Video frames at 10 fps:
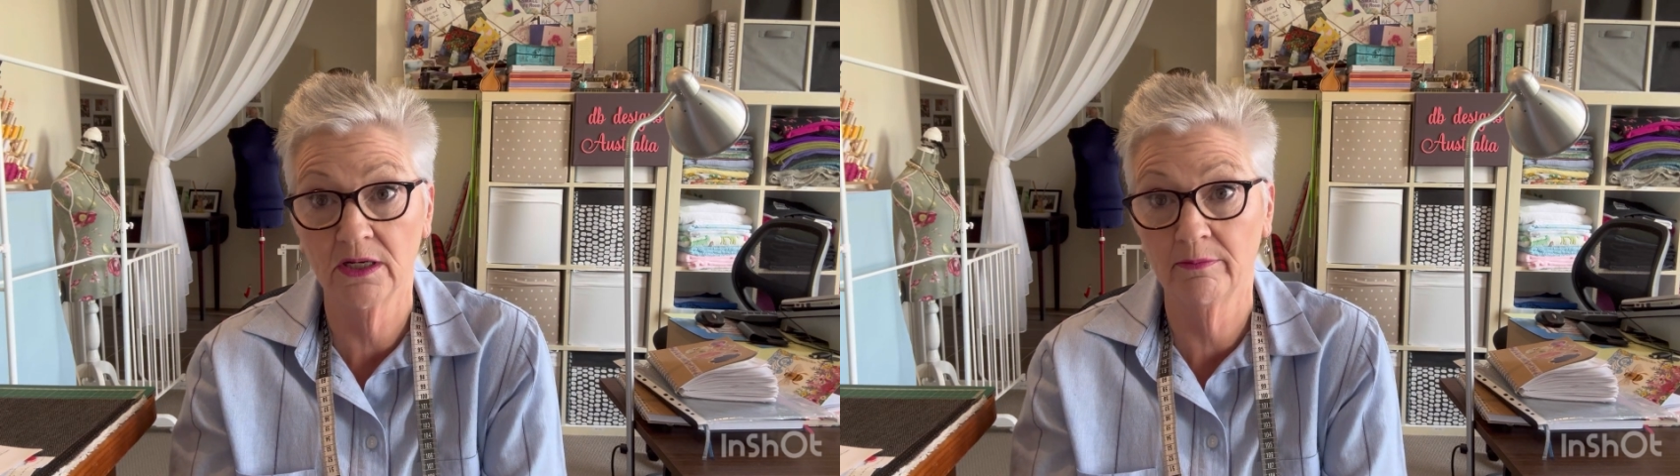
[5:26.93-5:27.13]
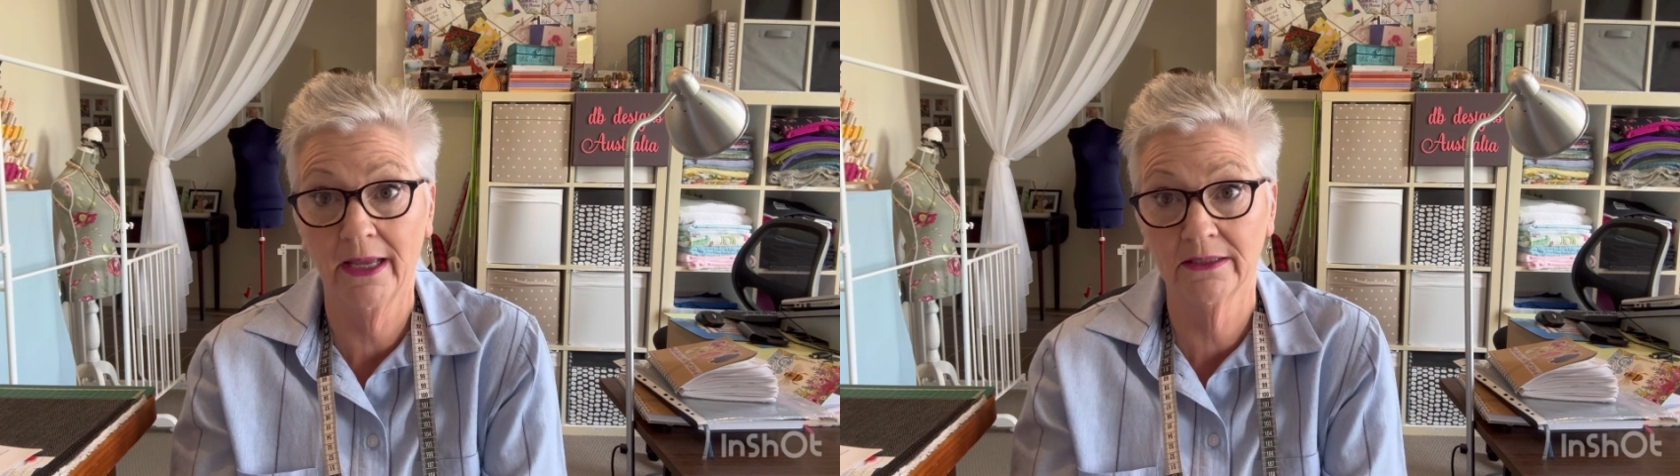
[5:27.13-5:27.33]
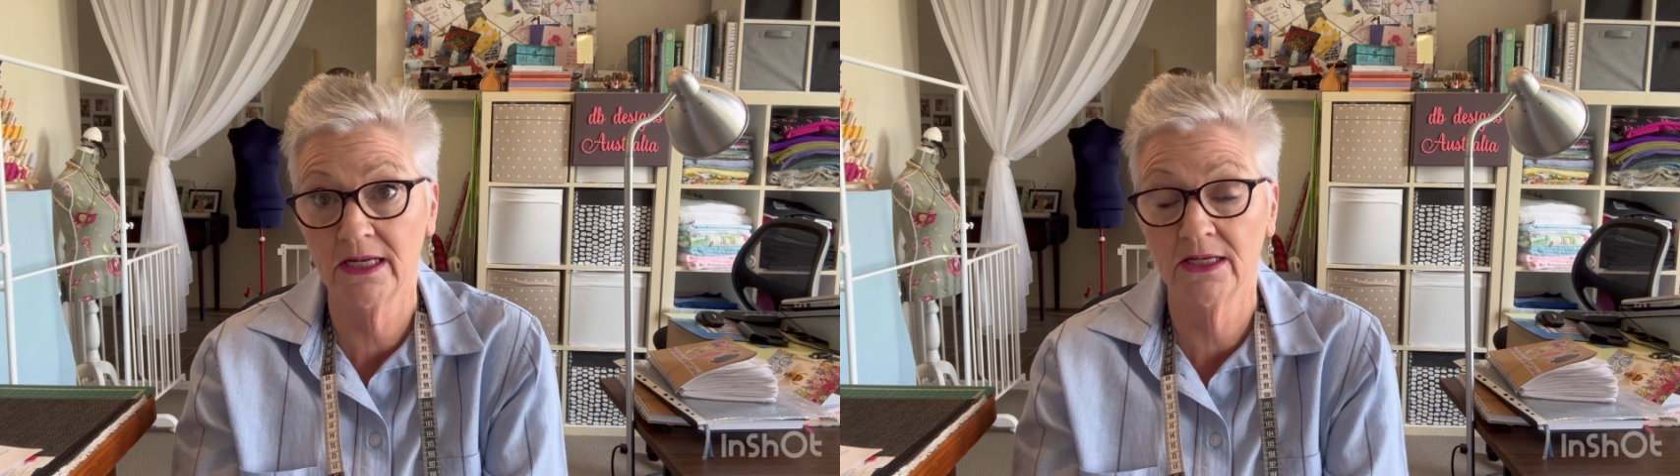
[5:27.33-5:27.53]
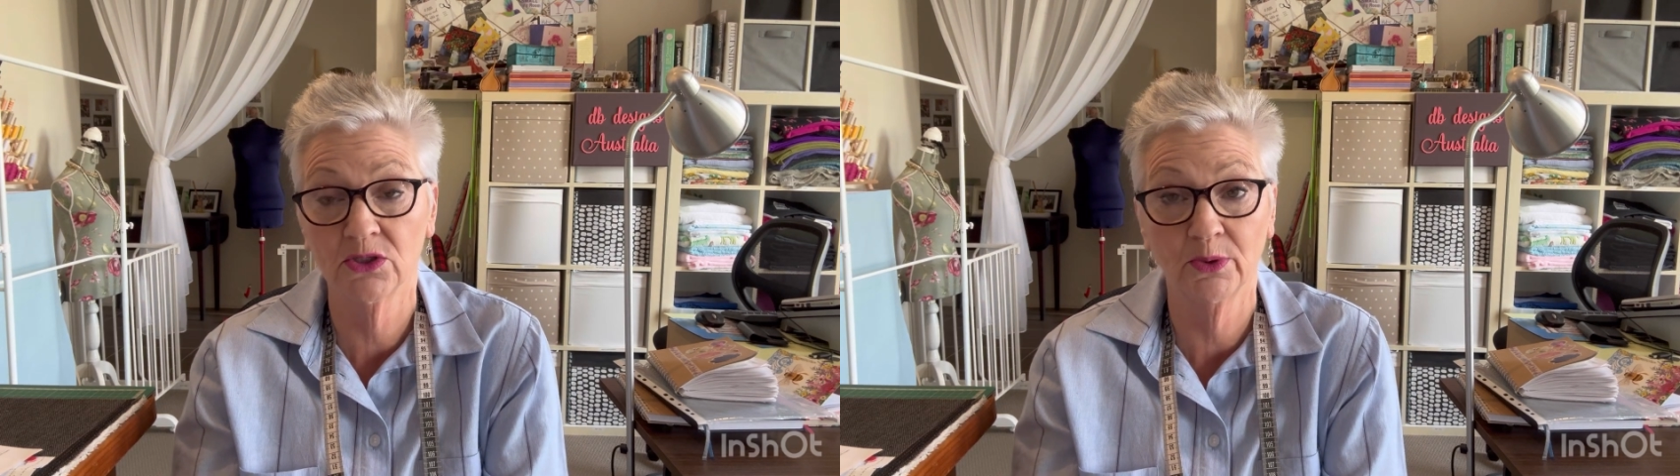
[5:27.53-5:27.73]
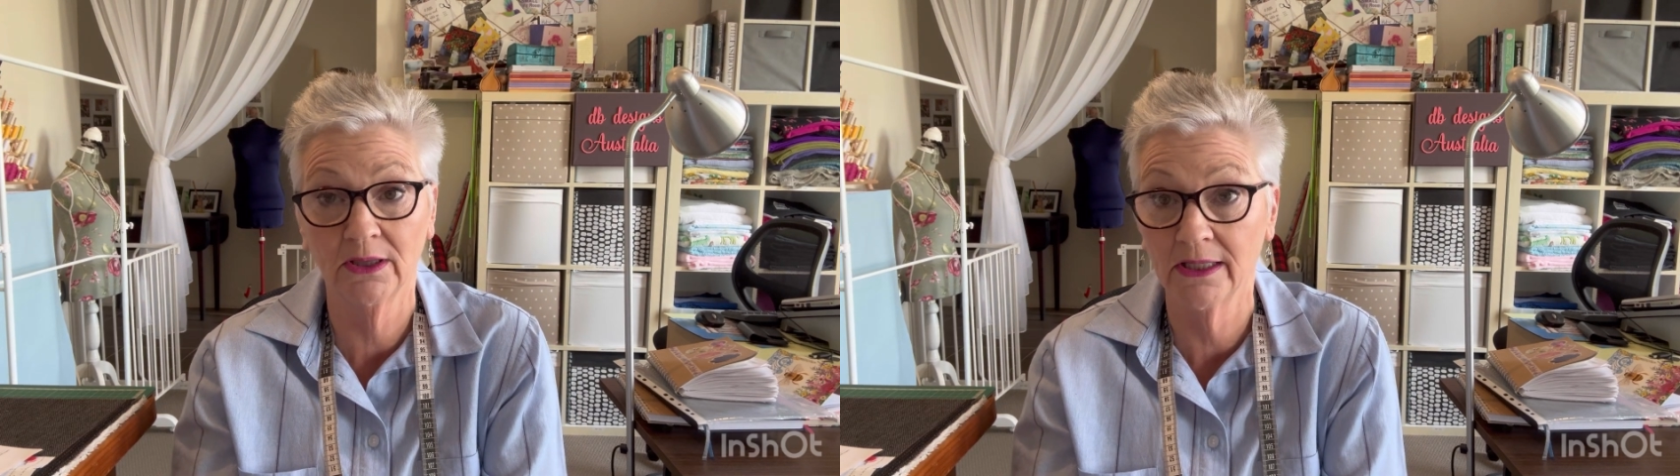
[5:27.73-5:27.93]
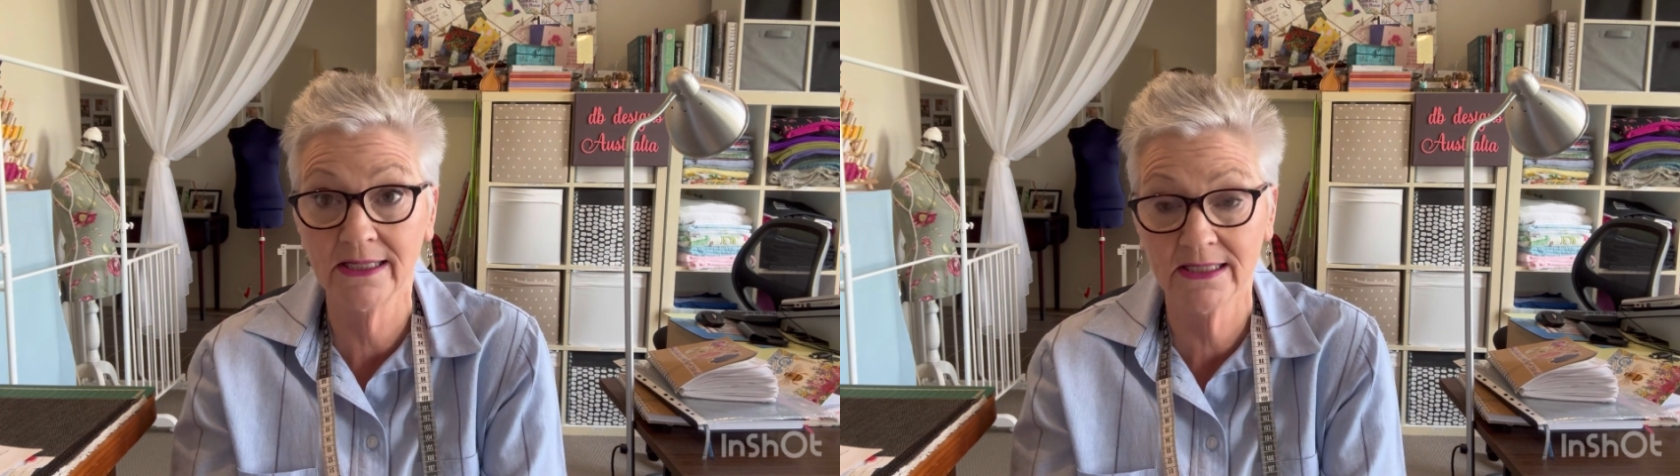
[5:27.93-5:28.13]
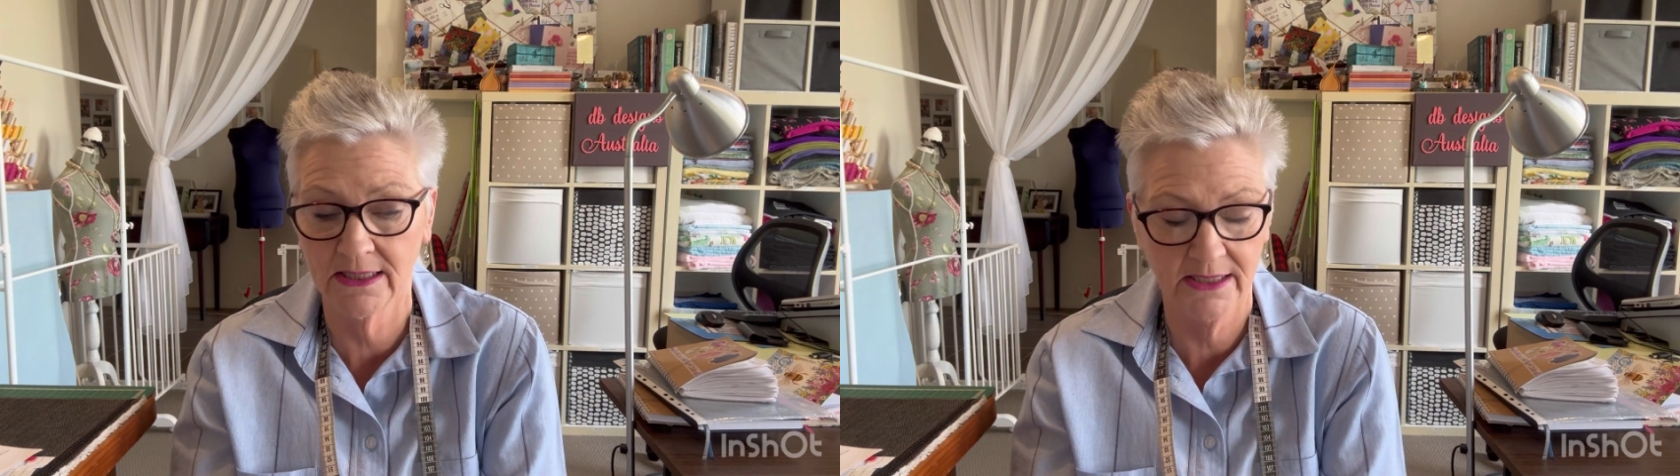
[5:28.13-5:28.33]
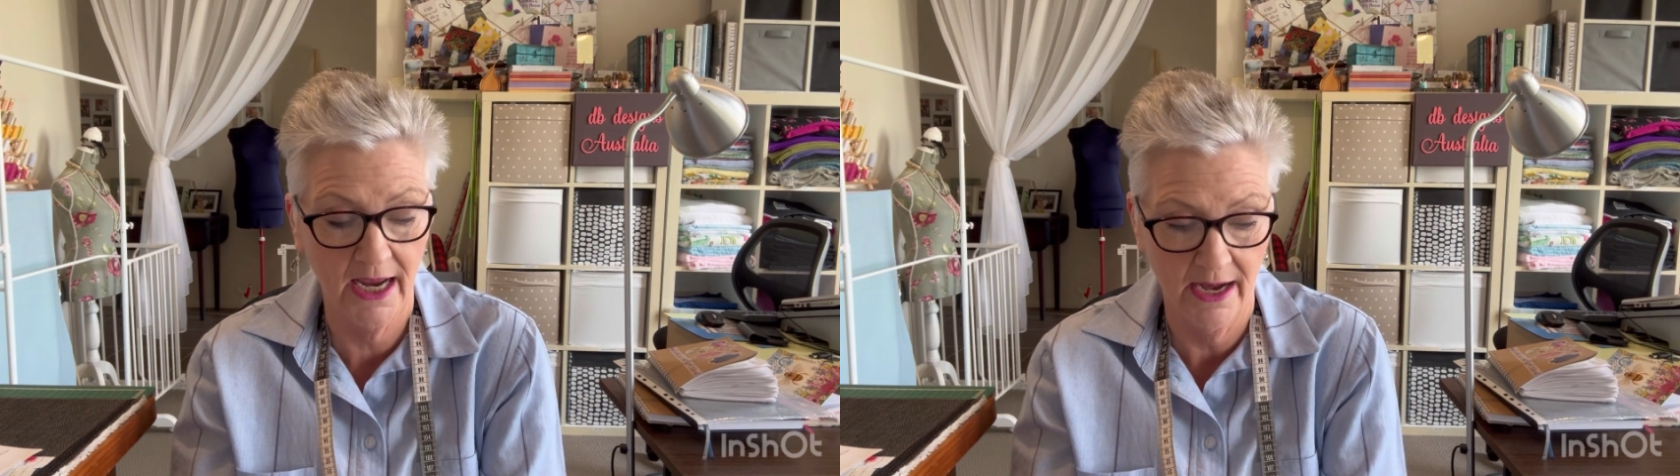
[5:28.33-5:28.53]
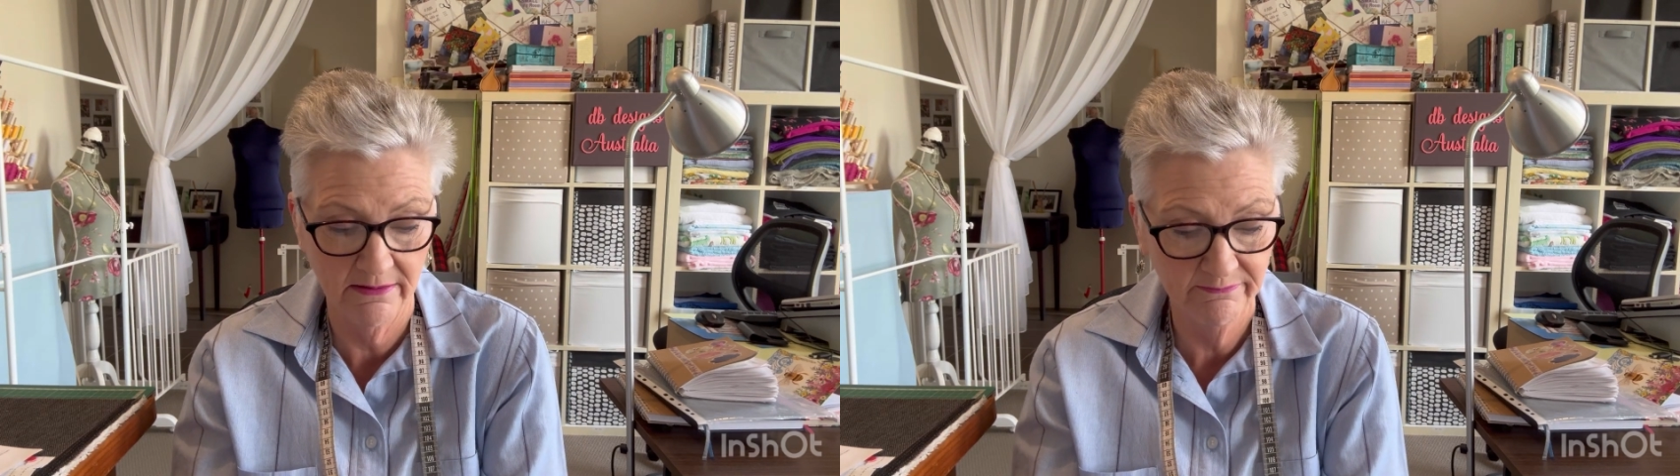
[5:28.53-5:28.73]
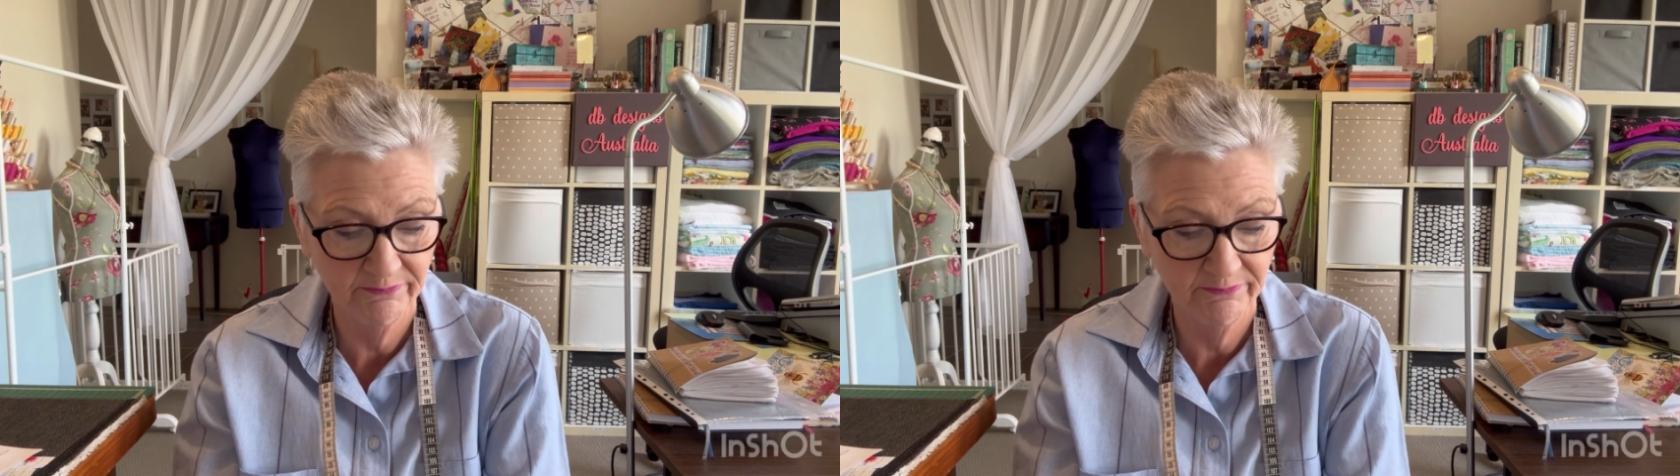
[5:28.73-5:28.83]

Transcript: back down to at least a 10,